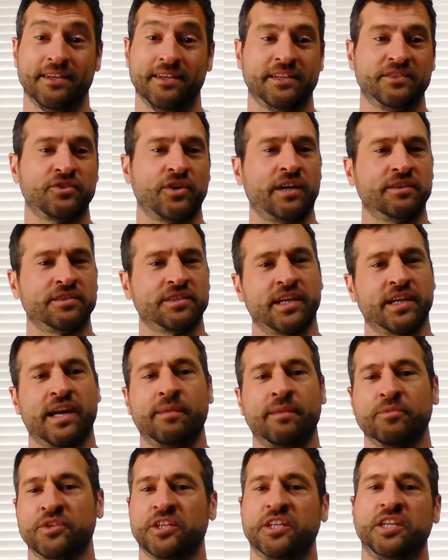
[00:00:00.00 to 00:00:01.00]
So I was like,
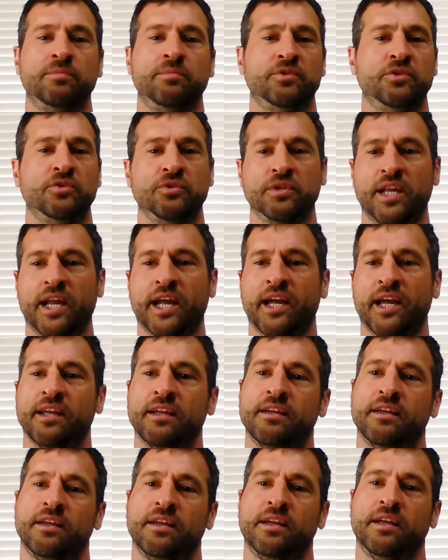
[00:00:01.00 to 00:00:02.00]
I'm going to keep doing
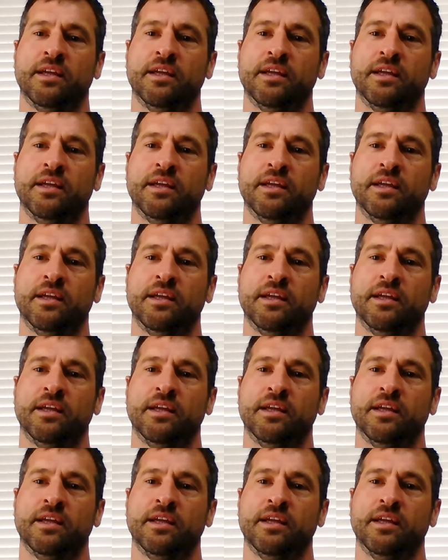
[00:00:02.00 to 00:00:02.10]
that